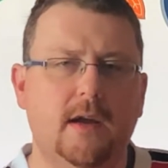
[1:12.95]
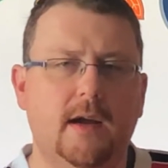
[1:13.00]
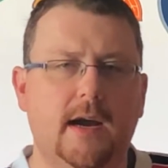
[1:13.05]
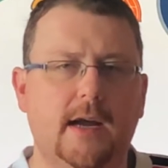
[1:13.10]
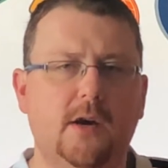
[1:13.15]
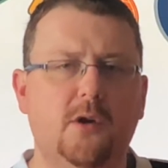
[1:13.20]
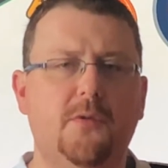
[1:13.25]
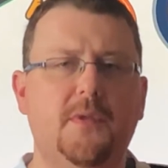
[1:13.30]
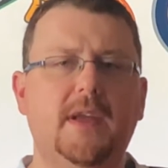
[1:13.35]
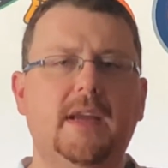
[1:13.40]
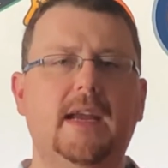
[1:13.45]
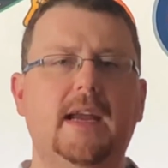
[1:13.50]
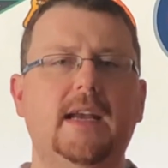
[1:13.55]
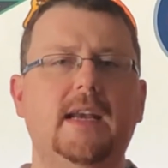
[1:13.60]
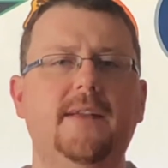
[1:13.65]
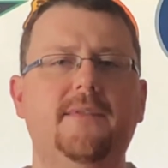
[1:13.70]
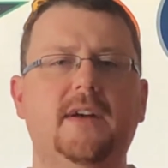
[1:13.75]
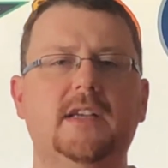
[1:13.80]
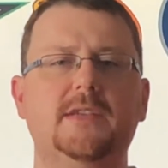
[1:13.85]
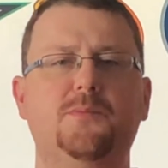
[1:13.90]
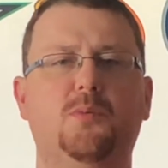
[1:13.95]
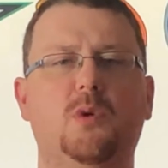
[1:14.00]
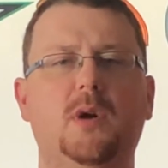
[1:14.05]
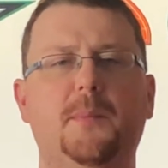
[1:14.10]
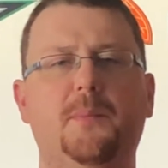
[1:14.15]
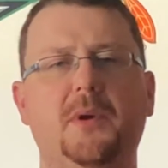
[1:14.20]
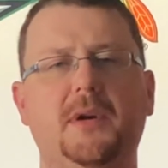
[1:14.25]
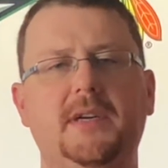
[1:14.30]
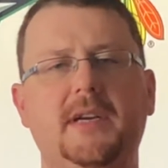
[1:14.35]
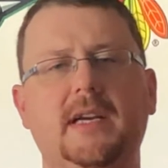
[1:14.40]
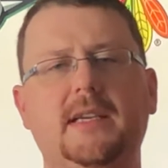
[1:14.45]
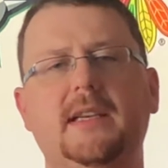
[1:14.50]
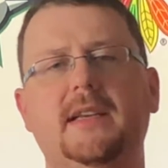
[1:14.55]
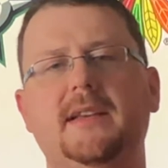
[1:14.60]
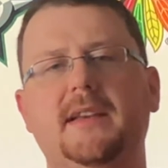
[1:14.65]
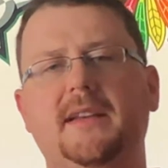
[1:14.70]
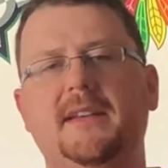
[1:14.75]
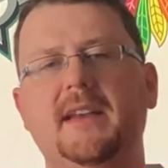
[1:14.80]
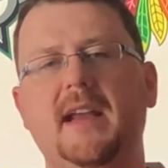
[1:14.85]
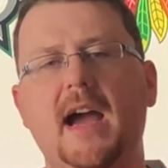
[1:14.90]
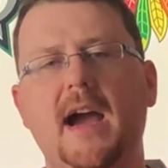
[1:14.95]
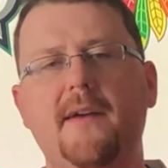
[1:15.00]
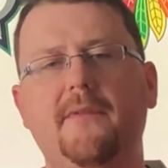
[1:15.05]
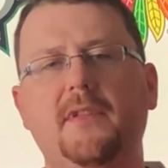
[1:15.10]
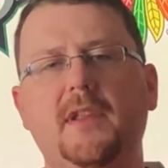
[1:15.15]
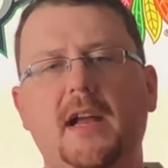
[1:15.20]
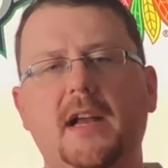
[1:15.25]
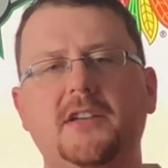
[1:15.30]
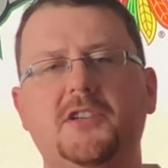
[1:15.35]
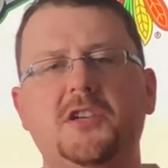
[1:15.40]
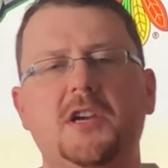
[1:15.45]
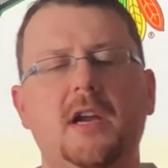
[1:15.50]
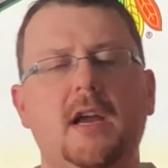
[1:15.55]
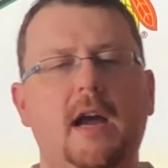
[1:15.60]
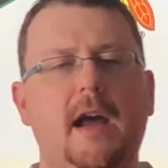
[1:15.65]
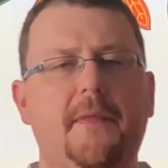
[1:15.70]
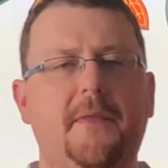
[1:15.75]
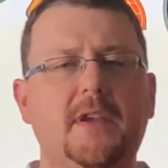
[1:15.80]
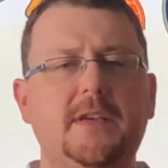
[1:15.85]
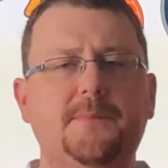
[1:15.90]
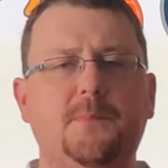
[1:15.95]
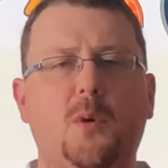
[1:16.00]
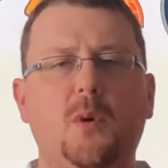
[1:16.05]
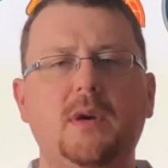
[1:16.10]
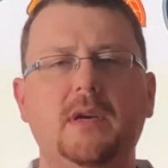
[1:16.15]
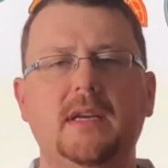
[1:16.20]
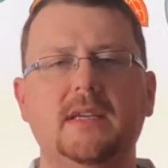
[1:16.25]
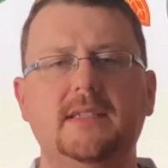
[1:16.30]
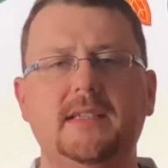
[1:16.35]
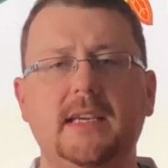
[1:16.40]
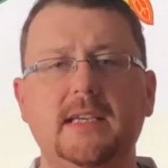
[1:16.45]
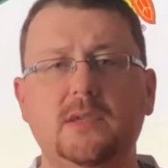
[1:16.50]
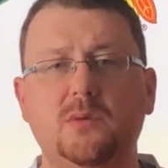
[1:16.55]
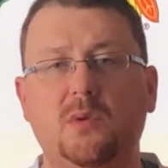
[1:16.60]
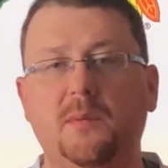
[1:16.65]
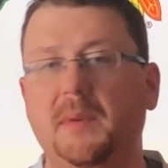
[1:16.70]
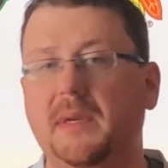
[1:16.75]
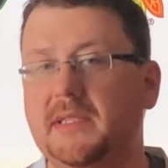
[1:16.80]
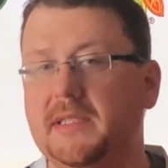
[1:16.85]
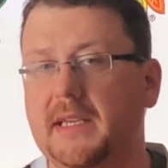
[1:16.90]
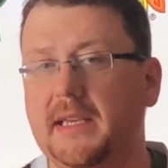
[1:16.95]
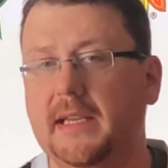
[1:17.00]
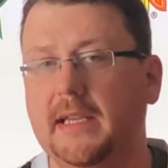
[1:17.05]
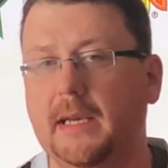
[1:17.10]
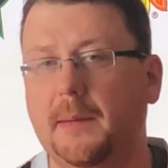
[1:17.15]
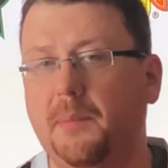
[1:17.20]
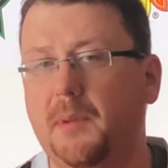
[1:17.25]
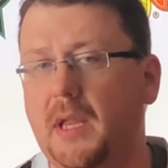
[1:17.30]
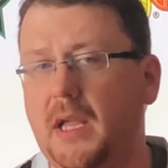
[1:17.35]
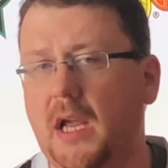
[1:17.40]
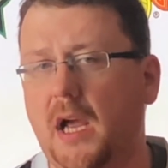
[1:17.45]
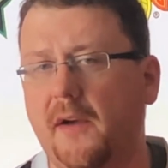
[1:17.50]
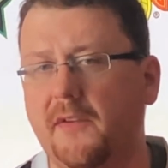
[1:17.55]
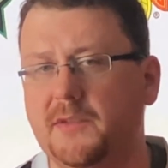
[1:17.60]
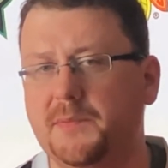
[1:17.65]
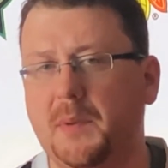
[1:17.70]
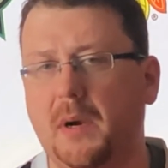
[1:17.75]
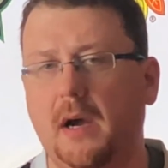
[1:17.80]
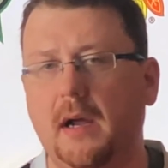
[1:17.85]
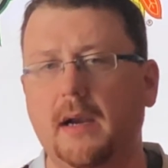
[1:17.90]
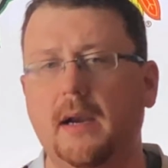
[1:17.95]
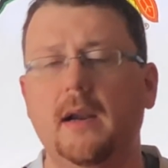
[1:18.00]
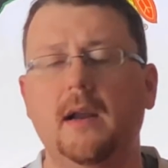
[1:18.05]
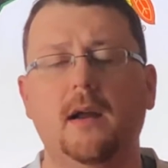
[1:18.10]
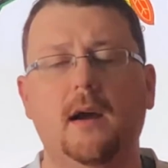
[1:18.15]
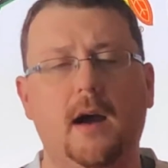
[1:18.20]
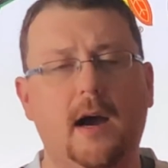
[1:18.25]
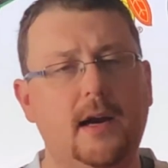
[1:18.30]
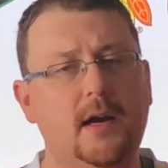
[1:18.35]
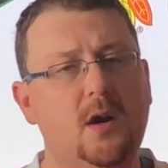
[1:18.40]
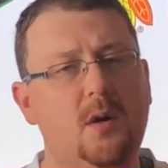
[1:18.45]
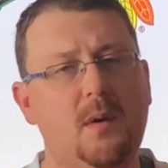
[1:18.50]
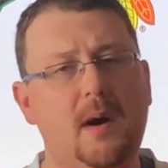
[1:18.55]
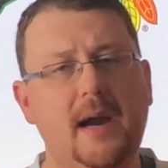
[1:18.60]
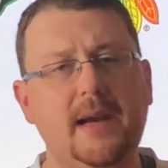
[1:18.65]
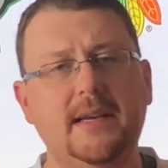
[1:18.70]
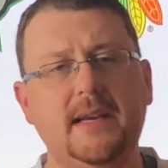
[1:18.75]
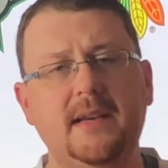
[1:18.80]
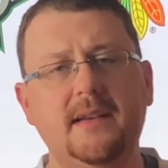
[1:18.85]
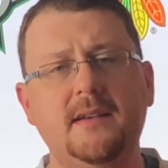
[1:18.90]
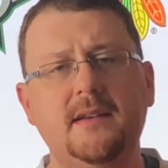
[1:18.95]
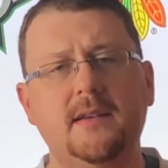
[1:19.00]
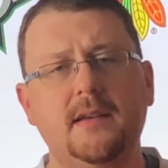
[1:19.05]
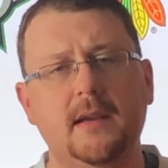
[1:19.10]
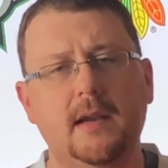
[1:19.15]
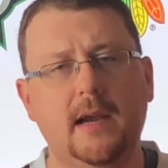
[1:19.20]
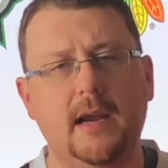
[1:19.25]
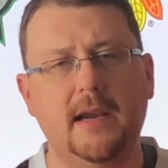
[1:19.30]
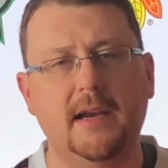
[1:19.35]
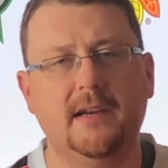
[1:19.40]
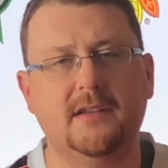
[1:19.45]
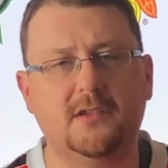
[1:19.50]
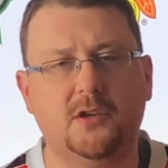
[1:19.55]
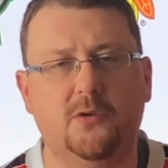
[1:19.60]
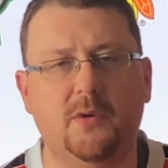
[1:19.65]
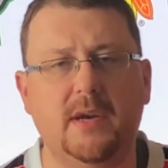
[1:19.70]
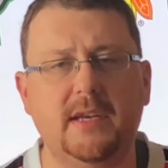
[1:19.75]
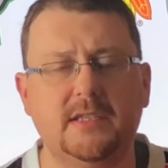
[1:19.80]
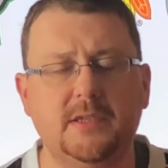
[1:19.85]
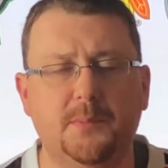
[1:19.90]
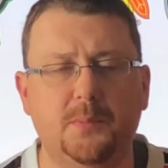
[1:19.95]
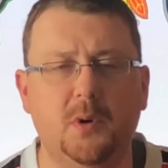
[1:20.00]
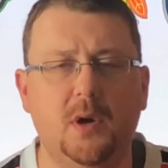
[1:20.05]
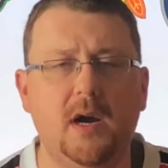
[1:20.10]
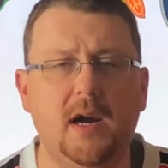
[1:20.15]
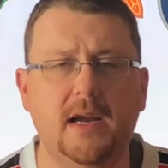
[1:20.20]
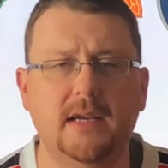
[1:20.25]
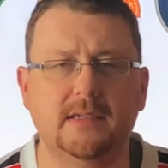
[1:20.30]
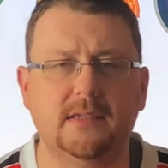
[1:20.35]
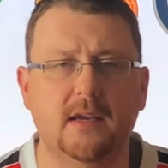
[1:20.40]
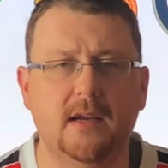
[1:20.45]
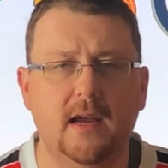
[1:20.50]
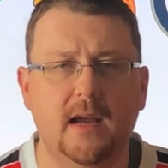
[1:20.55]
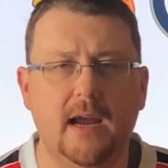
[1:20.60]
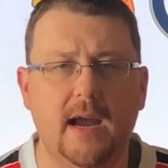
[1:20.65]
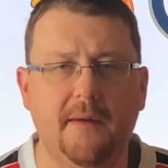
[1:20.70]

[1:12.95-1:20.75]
I don't think any of us would have predicted that the Avalanche at this point in the season would be sitting in a playoff spot. I know I didn't, and it's a great surprise.